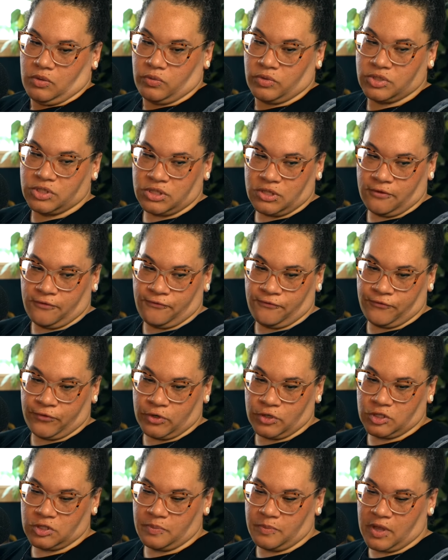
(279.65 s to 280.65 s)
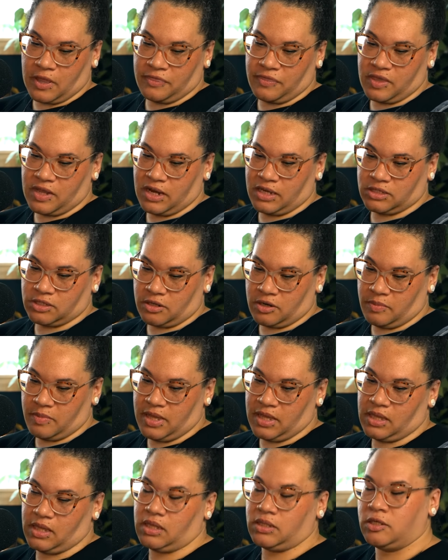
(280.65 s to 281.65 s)
was the first month that I started
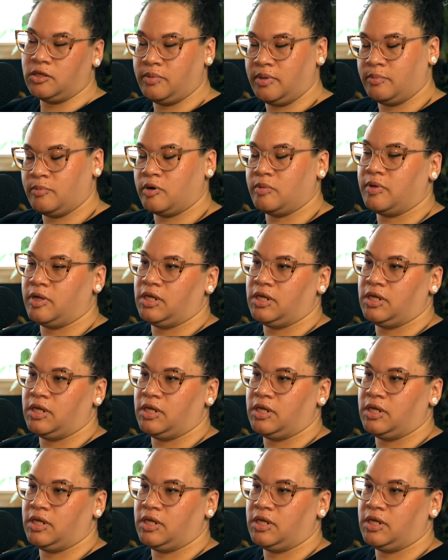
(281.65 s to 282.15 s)
making a little bit more